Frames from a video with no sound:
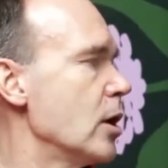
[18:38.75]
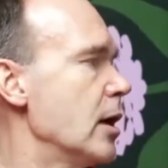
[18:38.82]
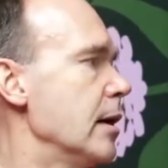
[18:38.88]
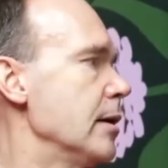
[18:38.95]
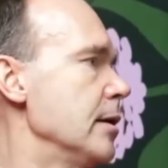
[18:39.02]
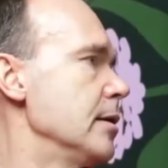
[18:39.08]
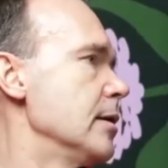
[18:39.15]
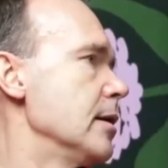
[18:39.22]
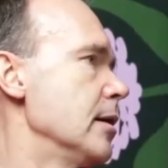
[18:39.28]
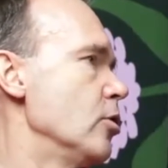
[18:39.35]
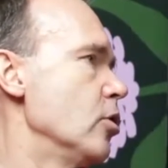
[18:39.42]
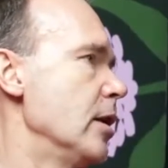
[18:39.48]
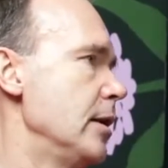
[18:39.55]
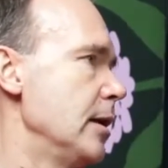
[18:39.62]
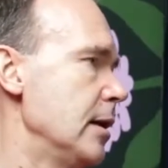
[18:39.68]
And the
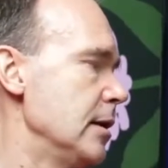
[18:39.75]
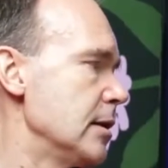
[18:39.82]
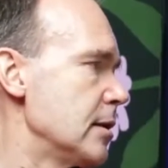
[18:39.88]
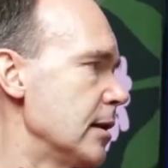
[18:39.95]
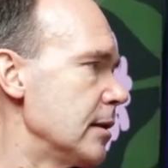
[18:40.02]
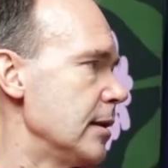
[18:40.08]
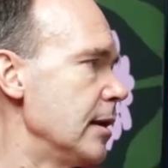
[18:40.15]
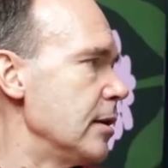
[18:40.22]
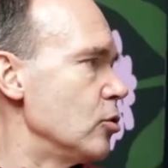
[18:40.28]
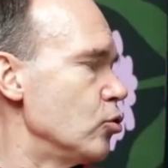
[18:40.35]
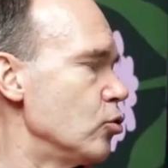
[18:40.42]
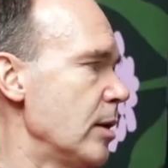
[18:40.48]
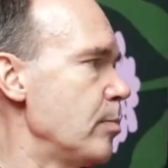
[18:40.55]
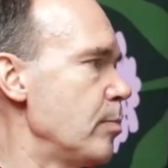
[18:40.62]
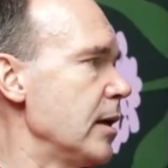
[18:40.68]
idea is that then to
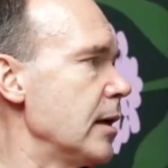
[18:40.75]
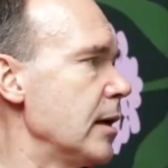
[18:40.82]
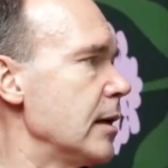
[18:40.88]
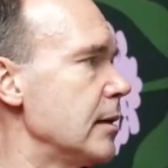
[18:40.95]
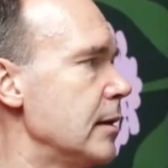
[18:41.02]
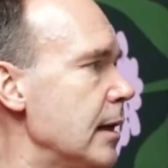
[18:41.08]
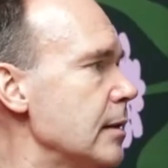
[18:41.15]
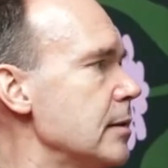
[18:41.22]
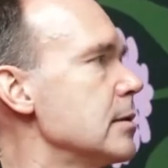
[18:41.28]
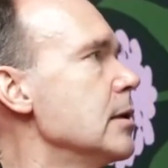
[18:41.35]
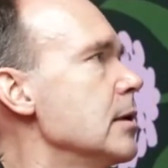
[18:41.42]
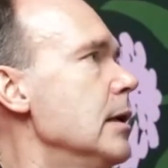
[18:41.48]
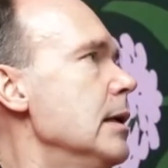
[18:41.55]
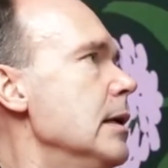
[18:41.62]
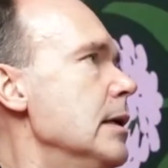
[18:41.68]
replicate that
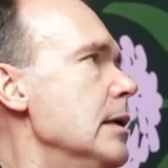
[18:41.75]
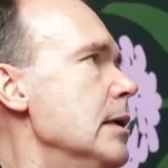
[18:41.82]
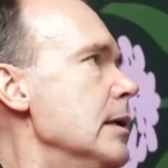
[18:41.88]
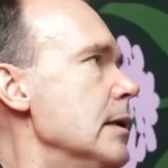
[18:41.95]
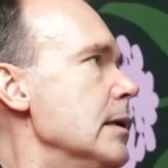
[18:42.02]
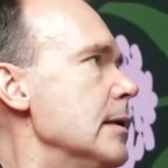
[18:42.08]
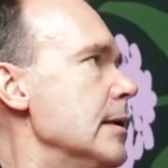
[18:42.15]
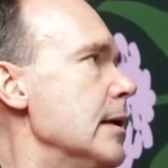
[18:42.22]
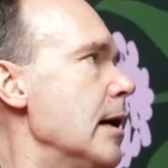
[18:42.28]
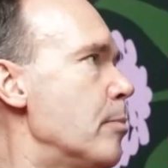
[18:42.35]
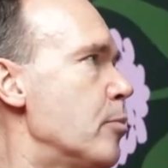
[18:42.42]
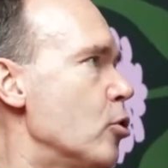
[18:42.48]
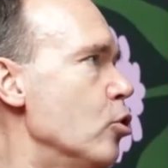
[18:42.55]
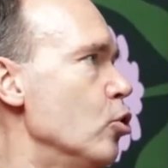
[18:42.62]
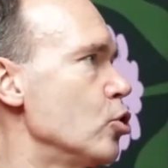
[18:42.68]

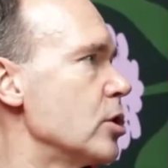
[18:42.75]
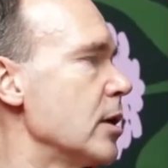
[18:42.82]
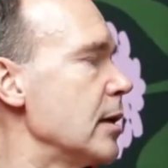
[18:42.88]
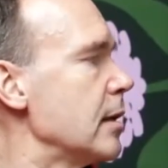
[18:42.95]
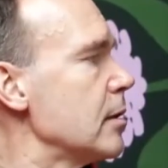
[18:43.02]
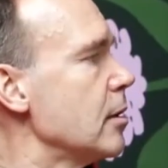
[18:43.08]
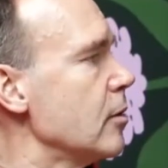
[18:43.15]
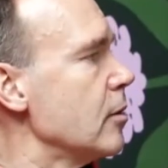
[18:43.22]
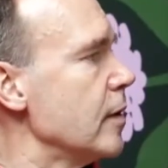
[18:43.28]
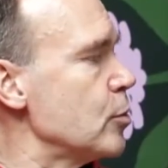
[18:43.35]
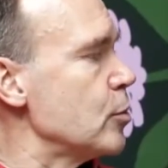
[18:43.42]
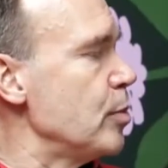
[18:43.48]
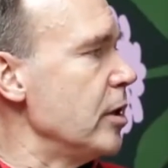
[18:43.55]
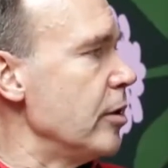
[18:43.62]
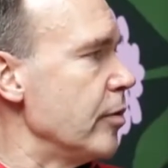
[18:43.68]
approach and that kind of
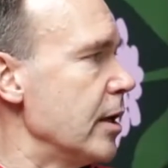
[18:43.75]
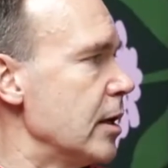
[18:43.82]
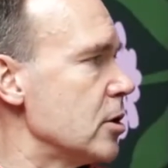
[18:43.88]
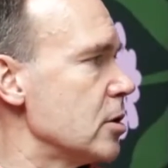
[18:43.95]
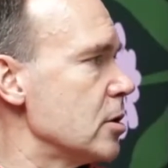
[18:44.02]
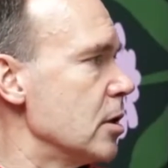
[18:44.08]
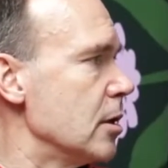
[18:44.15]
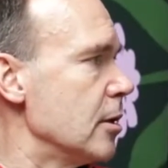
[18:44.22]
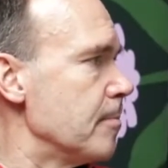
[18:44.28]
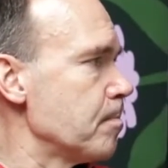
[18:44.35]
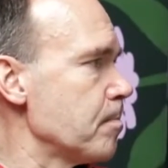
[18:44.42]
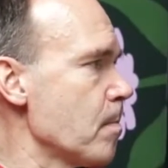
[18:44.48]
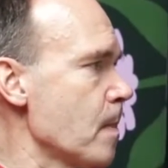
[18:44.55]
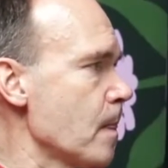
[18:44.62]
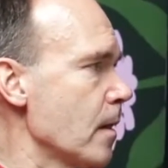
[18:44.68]
experience
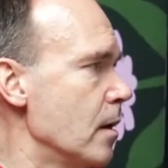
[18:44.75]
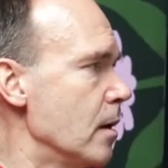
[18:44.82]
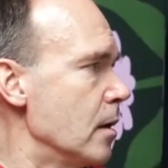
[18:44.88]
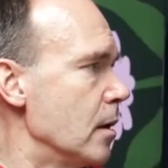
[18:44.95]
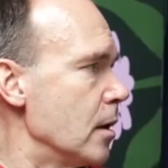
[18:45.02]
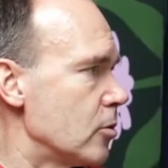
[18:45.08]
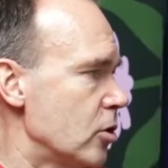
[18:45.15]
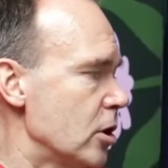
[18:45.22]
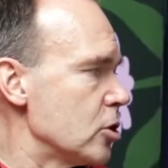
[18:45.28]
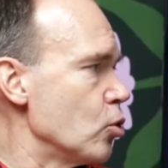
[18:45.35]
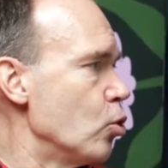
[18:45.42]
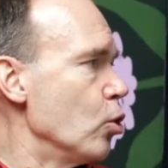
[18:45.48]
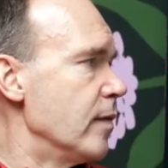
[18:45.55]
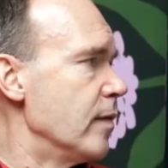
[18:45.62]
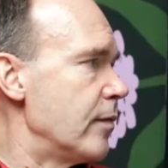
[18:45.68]
across
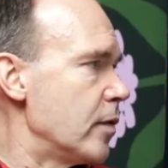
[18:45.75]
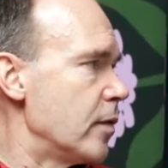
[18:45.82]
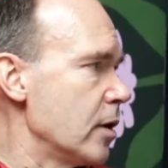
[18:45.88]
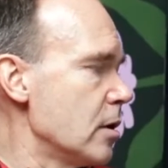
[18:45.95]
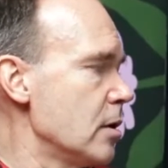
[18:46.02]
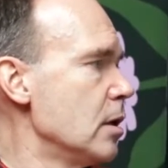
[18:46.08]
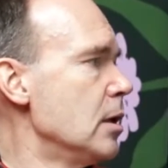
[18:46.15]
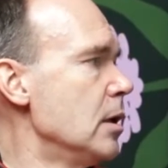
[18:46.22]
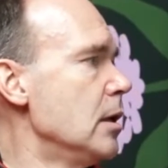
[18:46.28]
all of Africa.